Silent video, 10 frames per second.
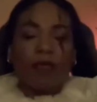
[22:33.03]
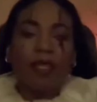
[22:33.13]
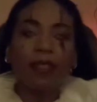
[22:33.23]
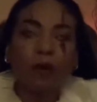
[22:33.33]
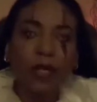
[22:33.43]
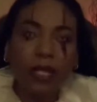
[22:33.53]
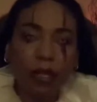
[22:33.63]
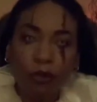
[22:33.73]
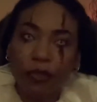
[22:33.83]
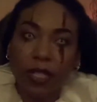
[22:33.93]
This one's
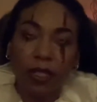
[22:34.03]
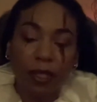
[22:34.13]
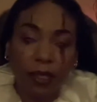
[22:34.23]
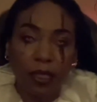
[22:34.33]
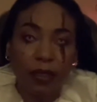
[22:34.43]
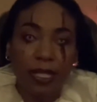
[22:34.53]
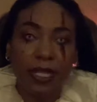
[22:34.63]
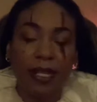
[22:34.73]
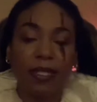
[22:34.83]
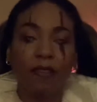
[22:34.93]
gonna feel a little
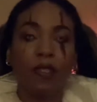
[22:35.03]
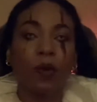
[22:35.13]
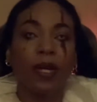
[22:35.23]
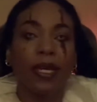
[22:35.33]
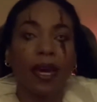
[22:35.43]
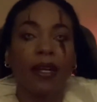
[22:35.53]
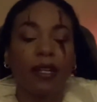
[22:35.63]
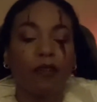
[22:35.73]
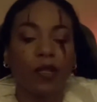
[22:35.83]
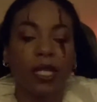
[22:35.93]
intensive, so again,
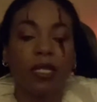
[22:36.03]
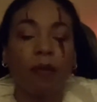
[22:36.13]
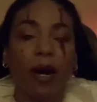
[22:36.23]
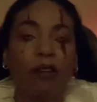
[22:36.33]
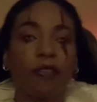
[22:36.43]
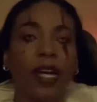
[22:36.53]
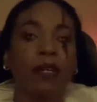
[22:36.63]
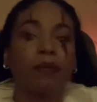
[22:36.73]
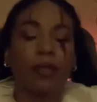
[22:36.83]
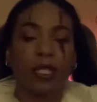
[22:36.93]
if you need to modify
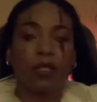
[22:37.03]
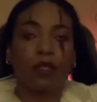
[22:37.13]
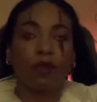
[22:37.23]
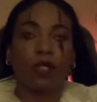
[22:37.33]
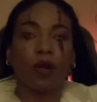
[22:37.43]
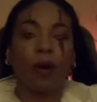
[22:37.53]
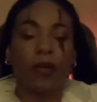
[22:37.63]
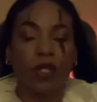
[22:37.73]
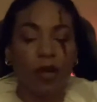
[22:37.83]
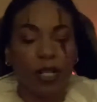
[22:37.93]
it, please do so. I'm
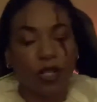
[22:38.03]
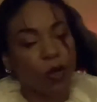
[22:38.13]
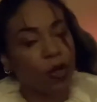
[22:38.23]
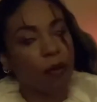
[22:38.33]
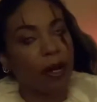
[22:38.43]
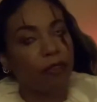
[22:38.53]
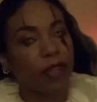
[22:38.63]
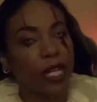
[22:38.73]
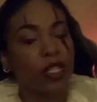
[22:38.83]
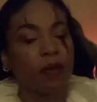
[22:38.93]
gonna try to show you a
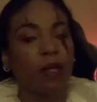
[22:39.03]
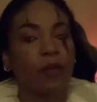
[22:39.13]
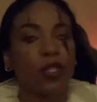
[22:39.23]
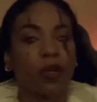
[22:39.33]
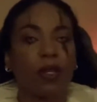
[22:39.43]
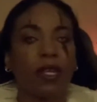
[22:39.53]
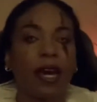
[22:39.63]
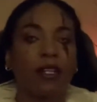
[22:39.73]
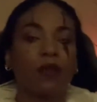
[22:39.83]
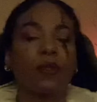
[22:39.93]
modification. Let me show you the
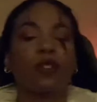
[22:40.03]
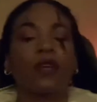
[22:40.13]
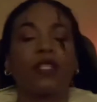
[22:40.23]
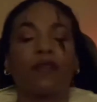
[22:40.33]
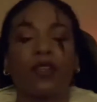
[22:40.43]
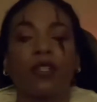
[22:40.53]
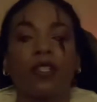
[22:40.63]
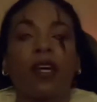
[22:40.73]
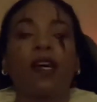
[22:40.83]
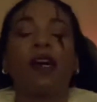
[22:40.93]
actual stretch first.
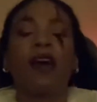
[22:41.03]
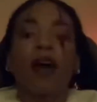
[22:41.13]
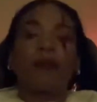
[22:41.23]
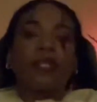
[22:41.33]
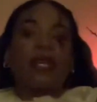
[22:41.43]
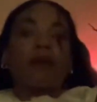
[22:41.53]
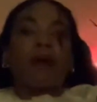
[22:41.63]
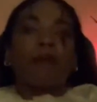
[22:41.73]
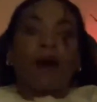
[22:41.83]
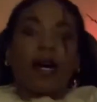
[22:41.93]
I'm gonna take my
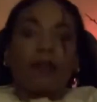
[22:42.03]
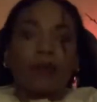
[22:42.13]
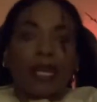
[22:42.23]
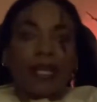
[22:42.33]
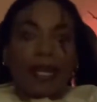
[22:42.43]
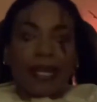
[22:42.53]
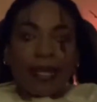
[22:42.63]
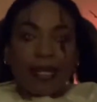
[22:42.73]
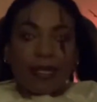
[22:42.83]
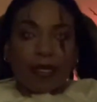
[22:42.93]
bottom leg like
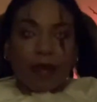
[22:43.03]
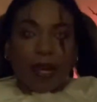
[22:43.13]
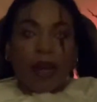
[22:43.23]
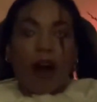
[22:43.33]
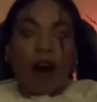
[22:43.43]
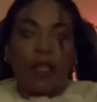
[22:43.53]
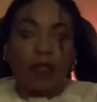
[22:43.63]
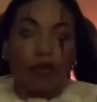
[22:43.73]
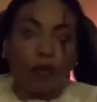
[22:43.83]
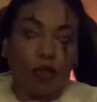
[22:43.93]
this, okay, on the
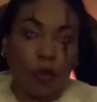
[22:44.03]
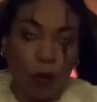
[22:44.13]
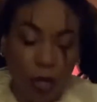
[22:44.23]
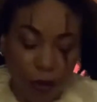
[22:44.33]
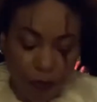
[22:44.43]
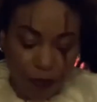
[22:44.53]
floor.